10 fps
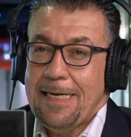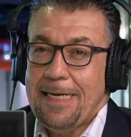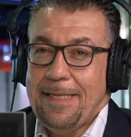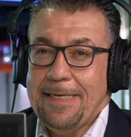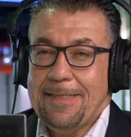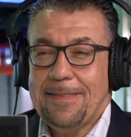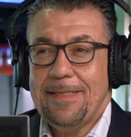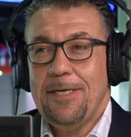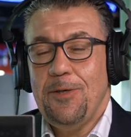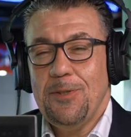I think
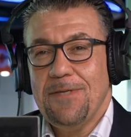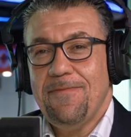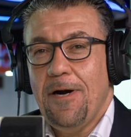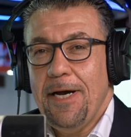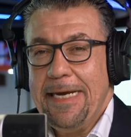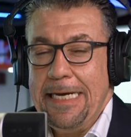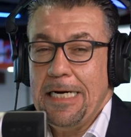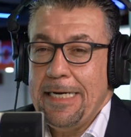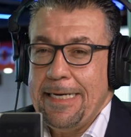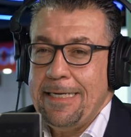the use of
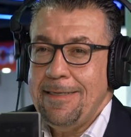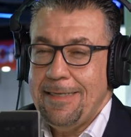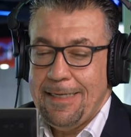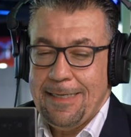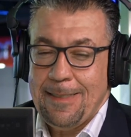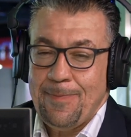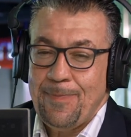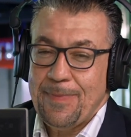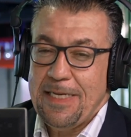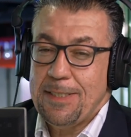AI
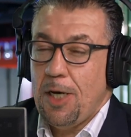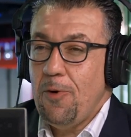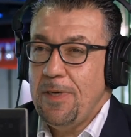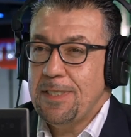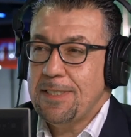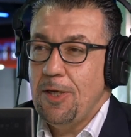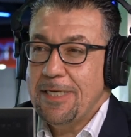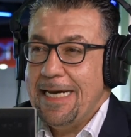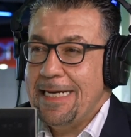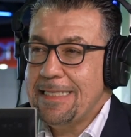is always
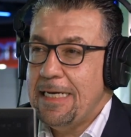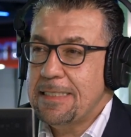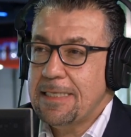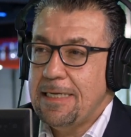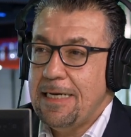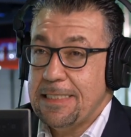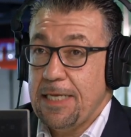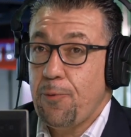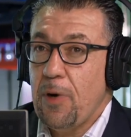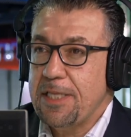looked at as
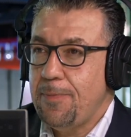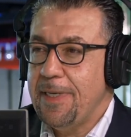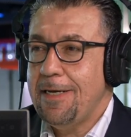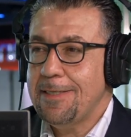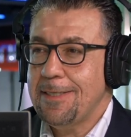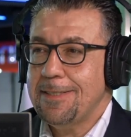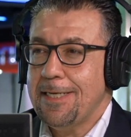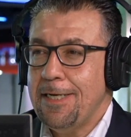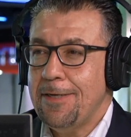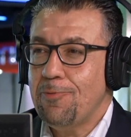a threat, because it's
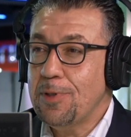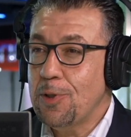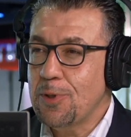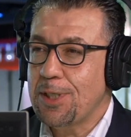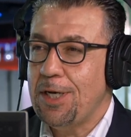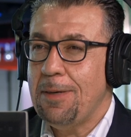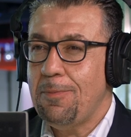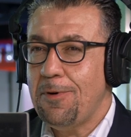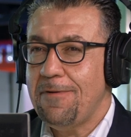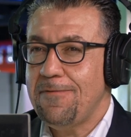going to reduce the
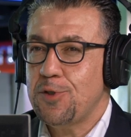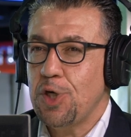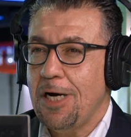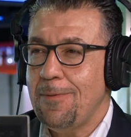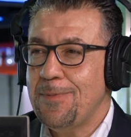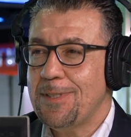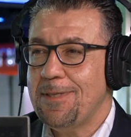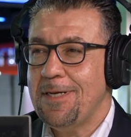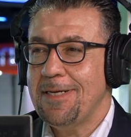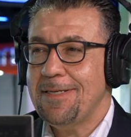number of jobs,
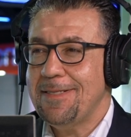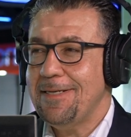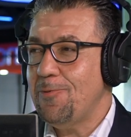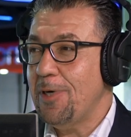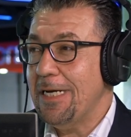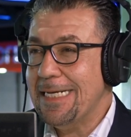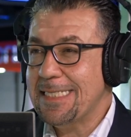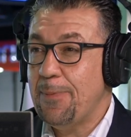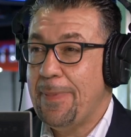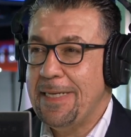that we're
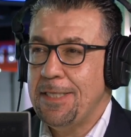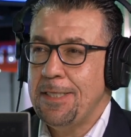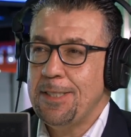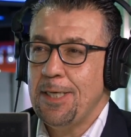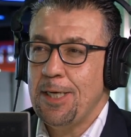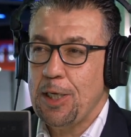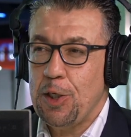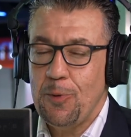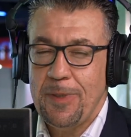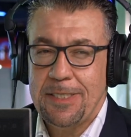less dependent on
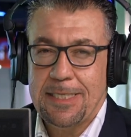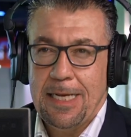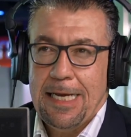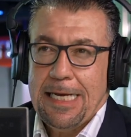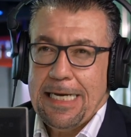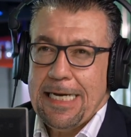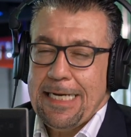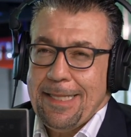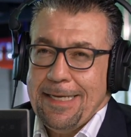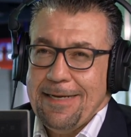humans.
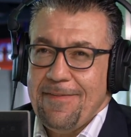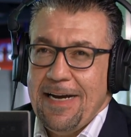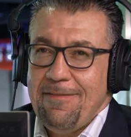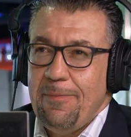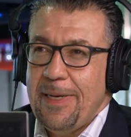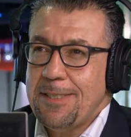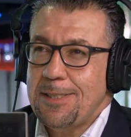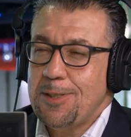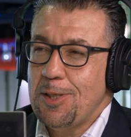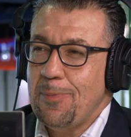And I think if I have a
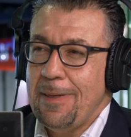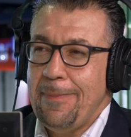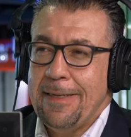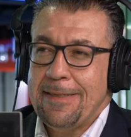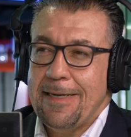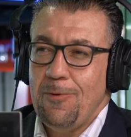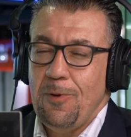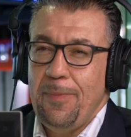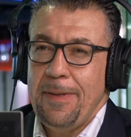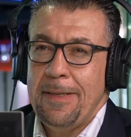message to the public, that
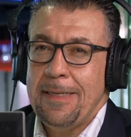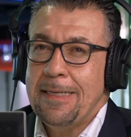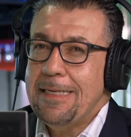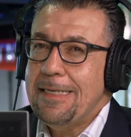will be